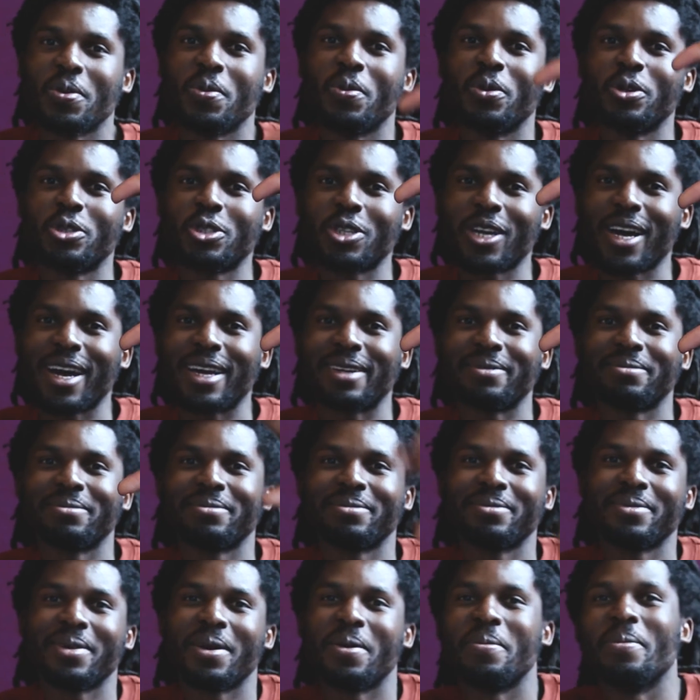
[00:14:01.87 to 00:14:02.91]
We'll chat.
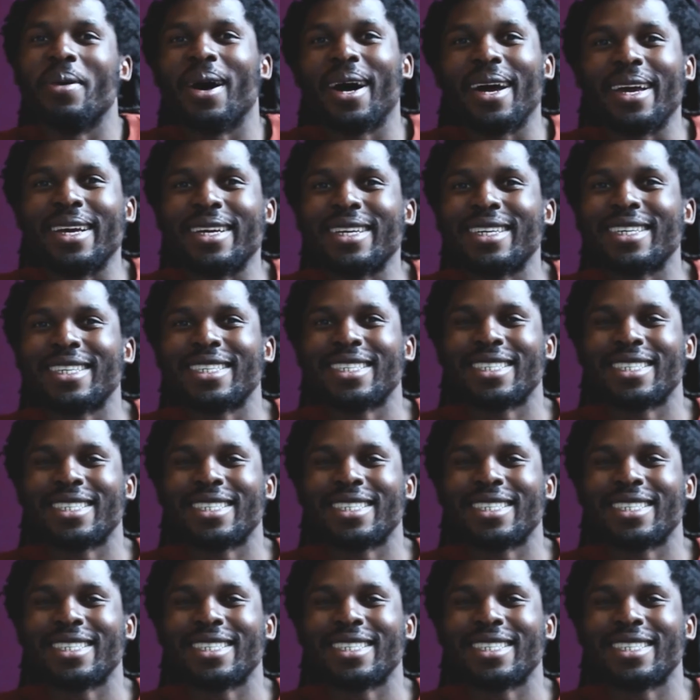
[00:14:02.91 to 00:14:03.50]
Bye.